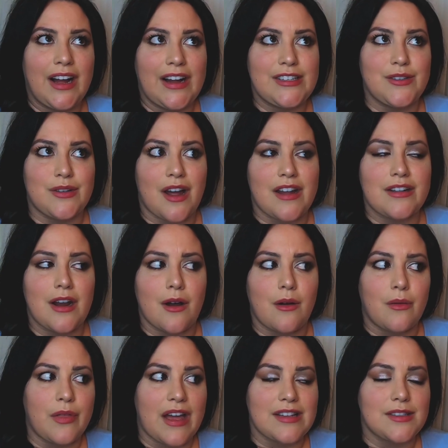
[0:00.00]
I do not
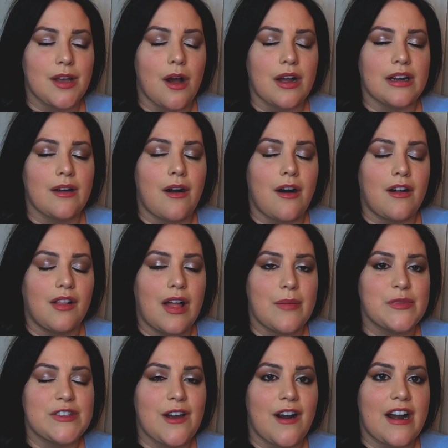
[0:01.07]
know that song at all.
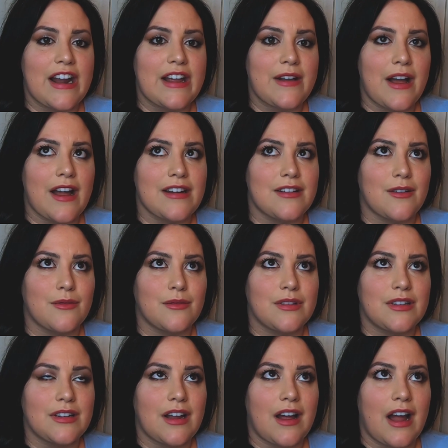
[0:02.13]
I'm sorry. I
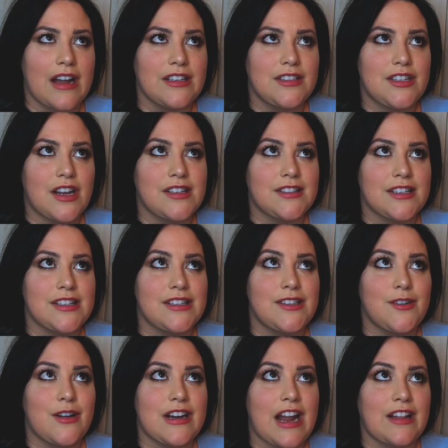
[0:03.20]
just listened
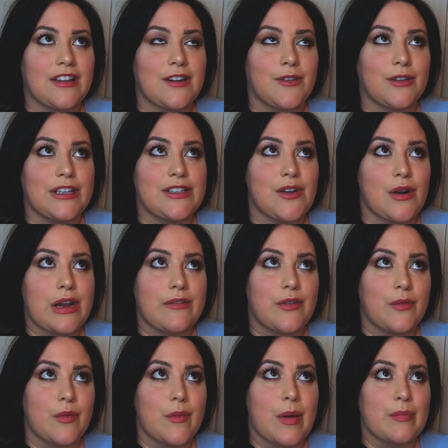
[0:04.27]
to it and I literally don't
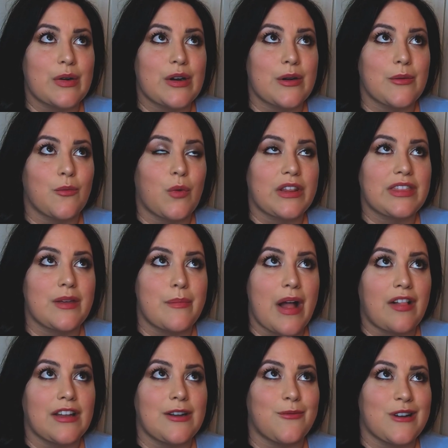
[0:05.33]
even remember what the
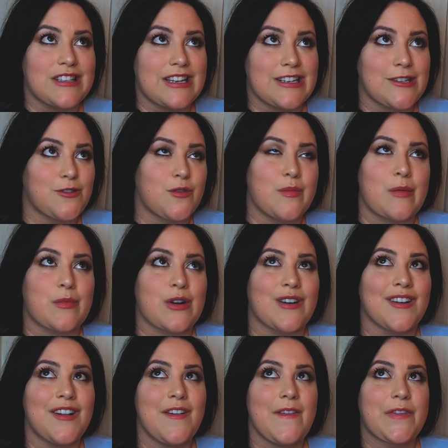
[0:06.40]
melody was. I just
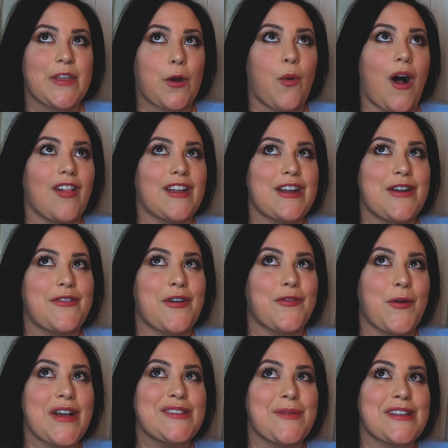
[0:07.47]
remember the quality of her
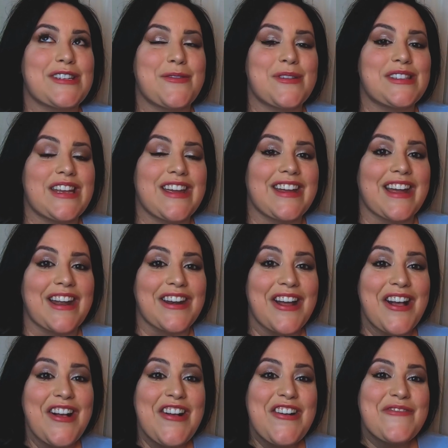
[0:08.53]
voice while she was singing it.
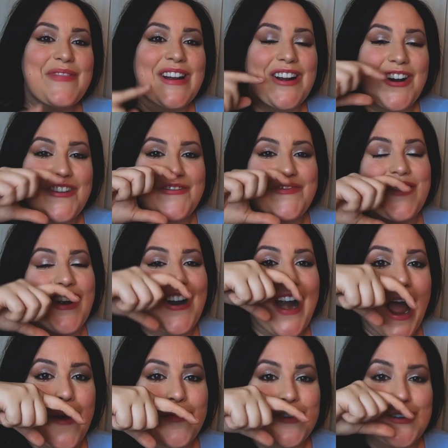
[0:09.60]
But her
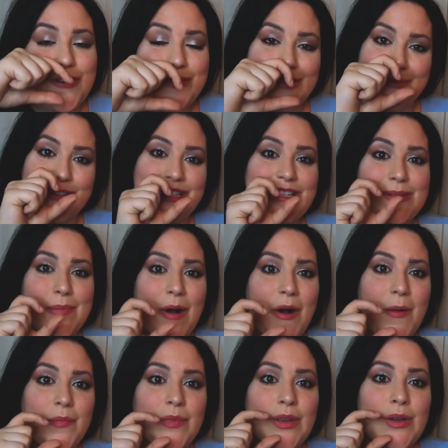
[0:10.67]
aperture was really
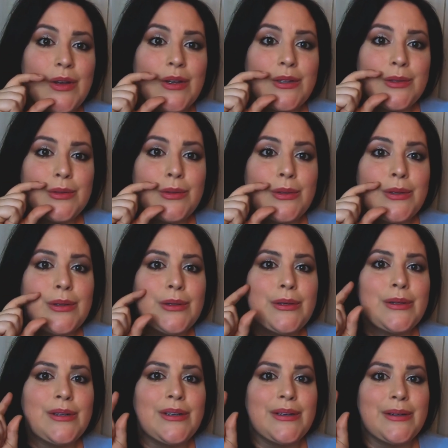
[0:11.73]
small.
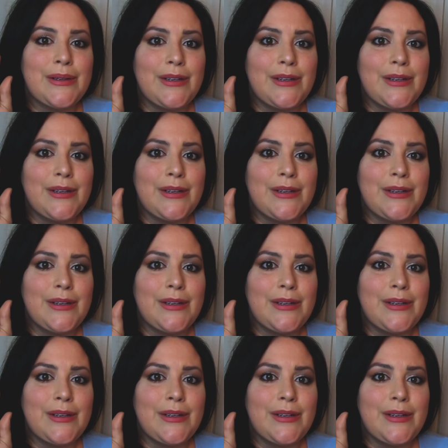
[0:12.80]
Ooh.